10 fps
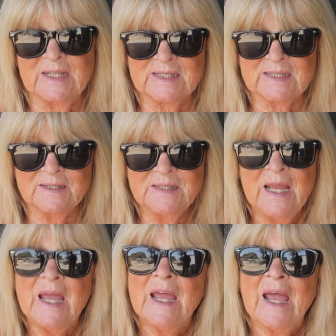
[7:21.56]
kids.
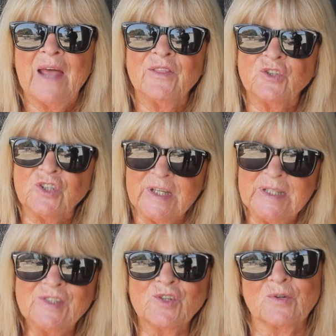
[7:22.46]
And the
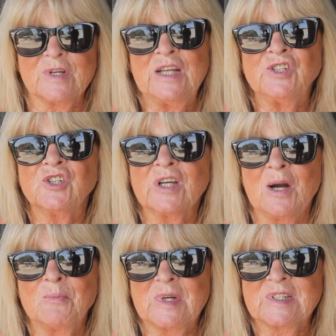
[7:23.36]
teacher in
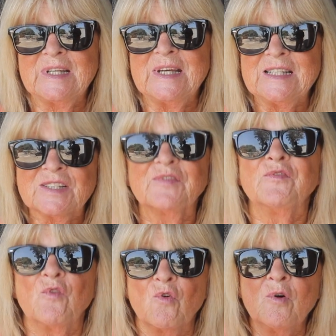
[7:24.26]
Shigambas is
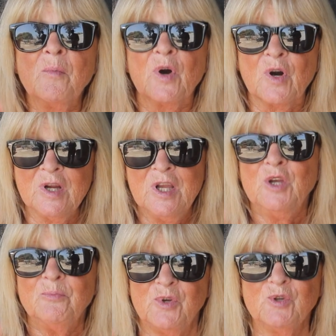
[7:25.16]
former
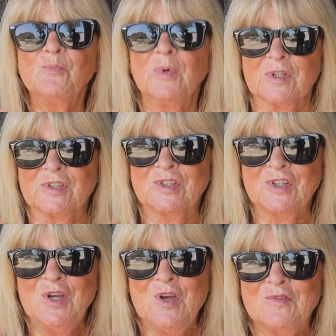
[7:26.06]

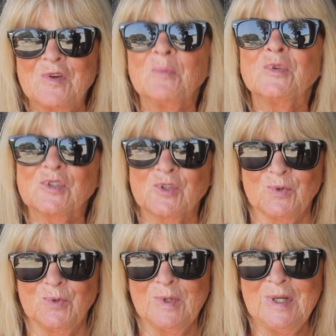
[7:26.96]
pupils from the
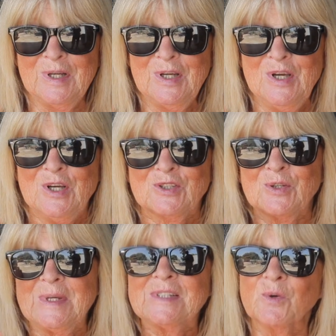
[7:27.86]
school.
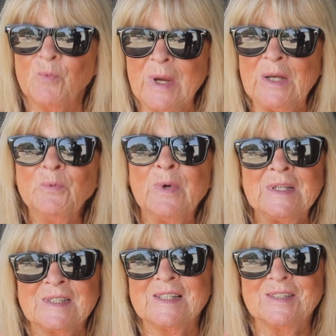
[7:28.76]
So it's a
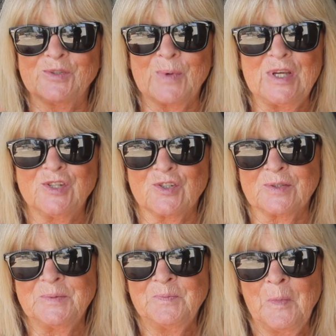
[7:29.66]
win-win situation.
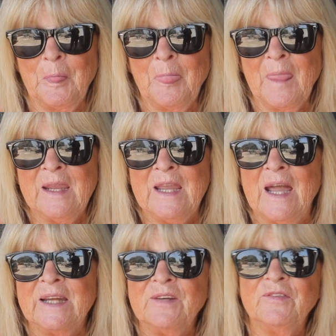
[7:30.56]

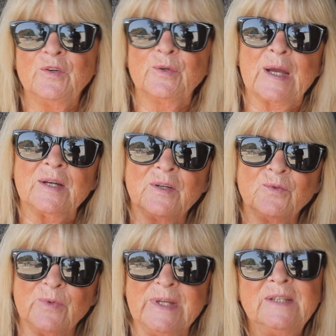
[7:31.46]
And if you can
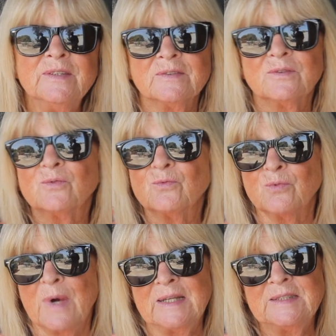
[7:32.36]
read,
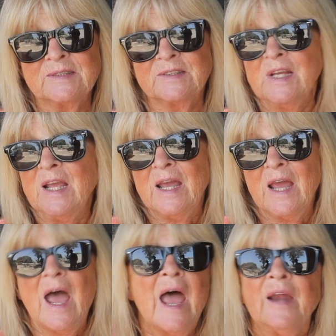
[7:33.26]
write
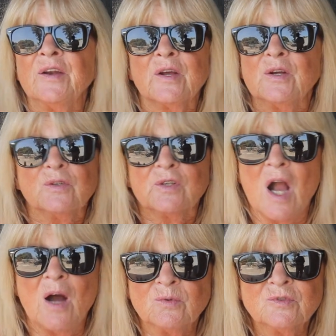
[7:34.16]
and
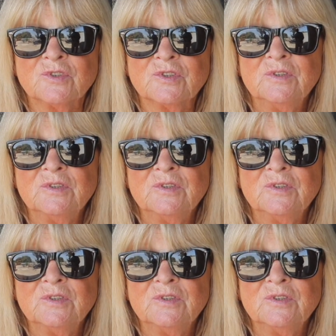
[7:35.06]
count,